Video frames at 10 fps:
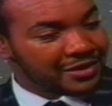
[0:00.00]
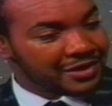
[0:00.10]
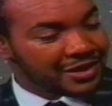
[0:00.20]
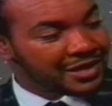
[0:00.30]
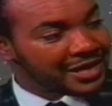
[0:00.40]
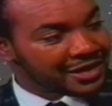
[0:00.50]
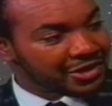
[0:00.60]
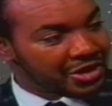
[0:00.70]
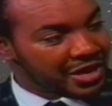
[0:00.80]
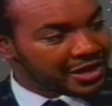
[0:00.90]
say,
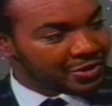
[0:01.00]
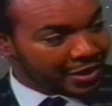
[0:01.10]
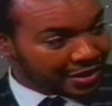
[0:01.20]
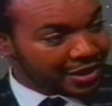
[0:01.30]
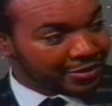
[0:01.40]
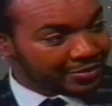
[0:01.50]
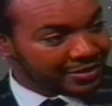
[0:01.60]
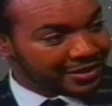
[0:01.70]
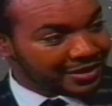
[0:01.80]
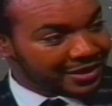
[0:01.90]
60 years right now,
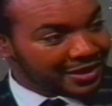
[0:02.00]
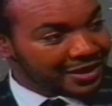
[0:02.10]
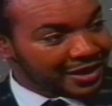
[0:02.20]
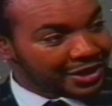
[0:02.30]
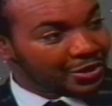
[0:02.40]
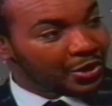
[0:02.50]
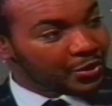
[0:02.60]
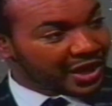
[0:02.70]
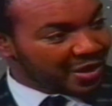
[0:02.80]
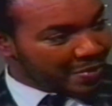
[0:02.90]
and you're
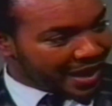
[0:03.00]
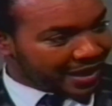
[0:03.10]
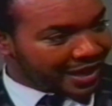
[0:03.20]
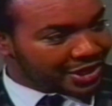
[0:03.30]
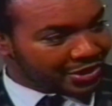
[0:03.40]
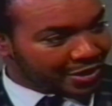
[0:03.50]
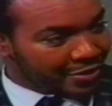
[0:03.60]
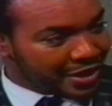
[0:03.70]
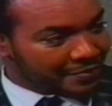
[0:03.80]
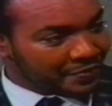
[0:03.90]
looking back at your
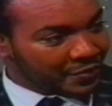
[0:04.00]
career.